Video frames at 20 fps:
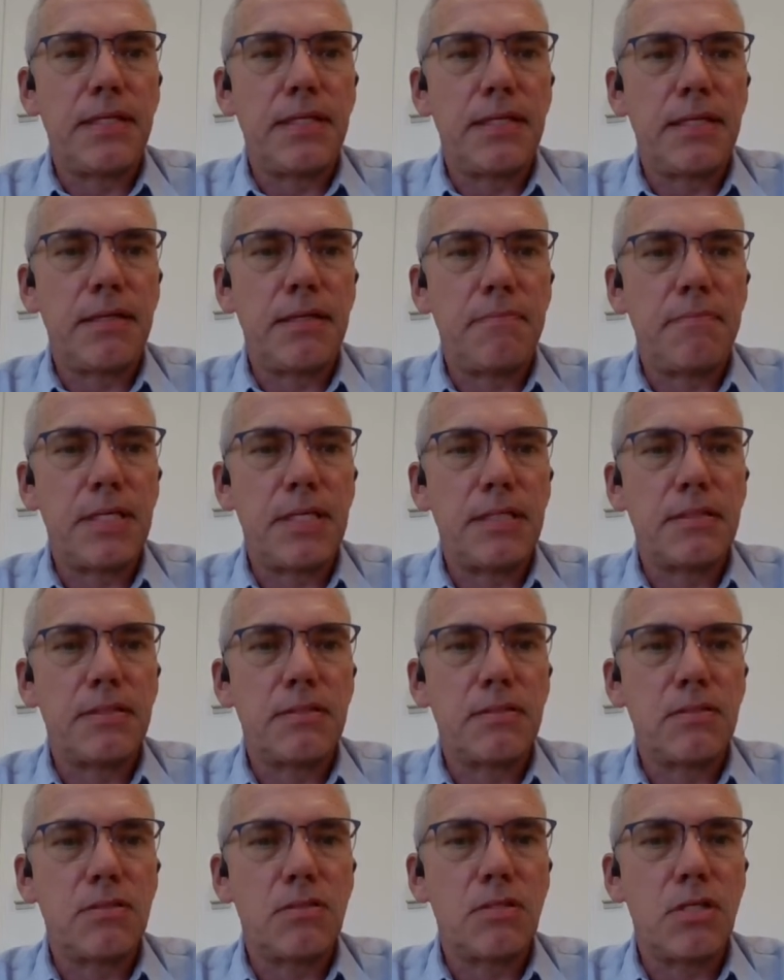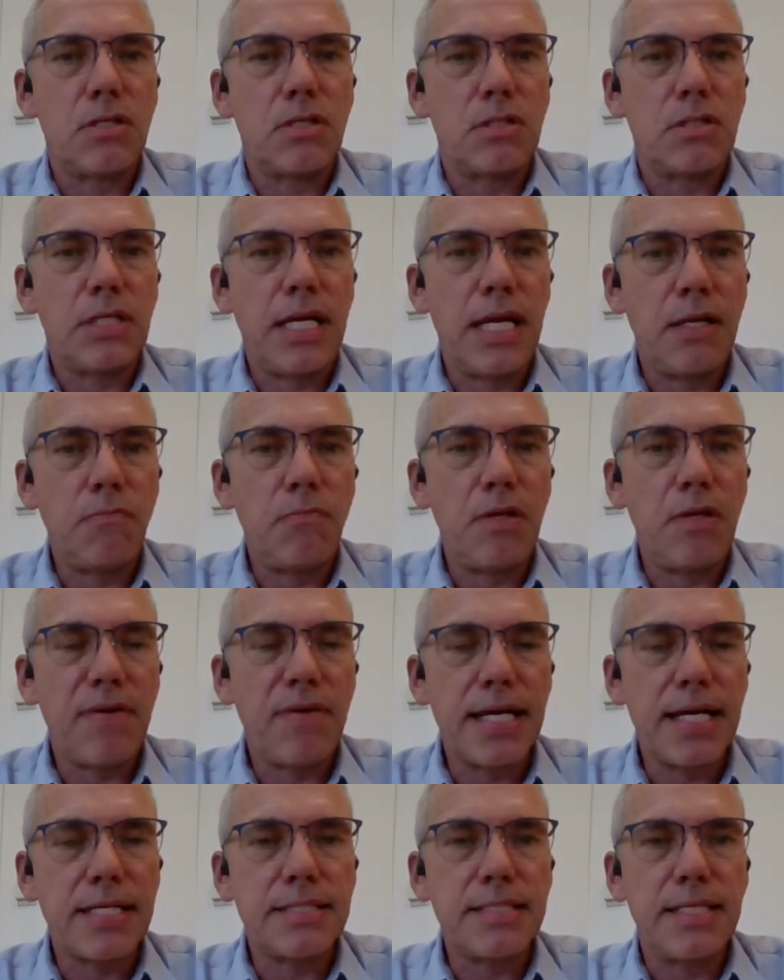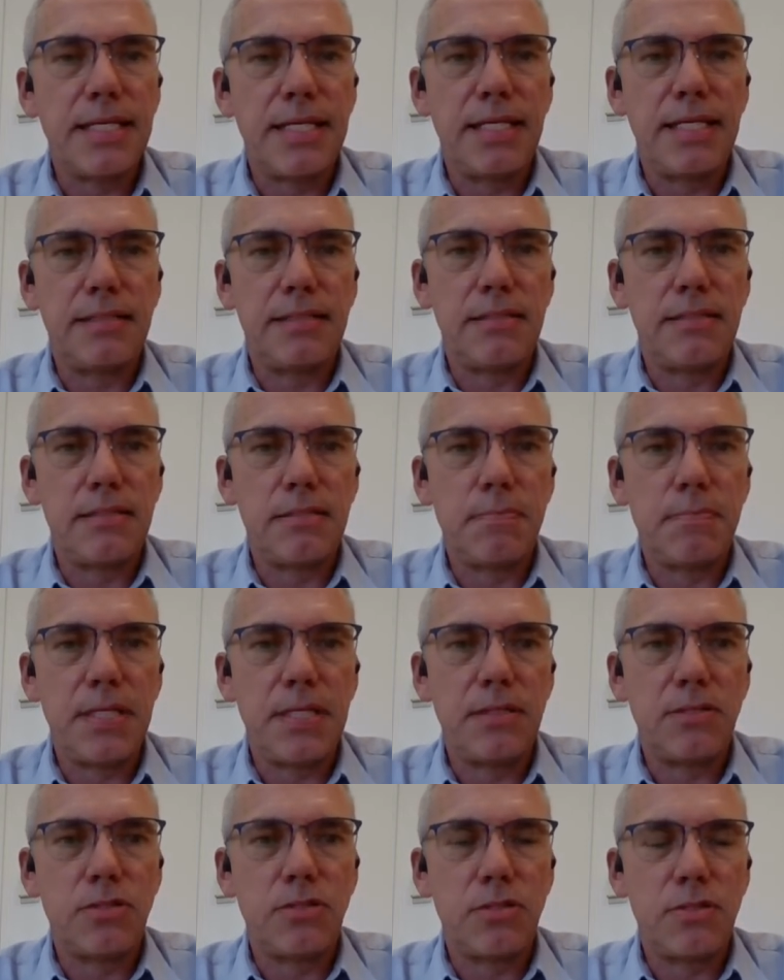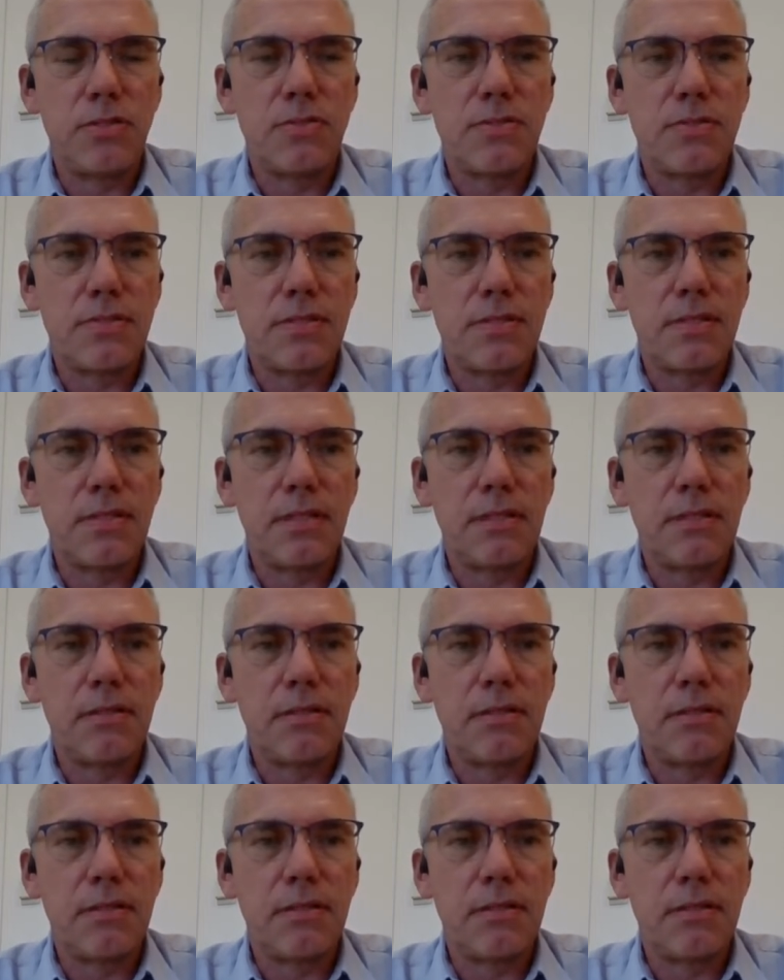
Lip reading: Can we vaccinate these patients?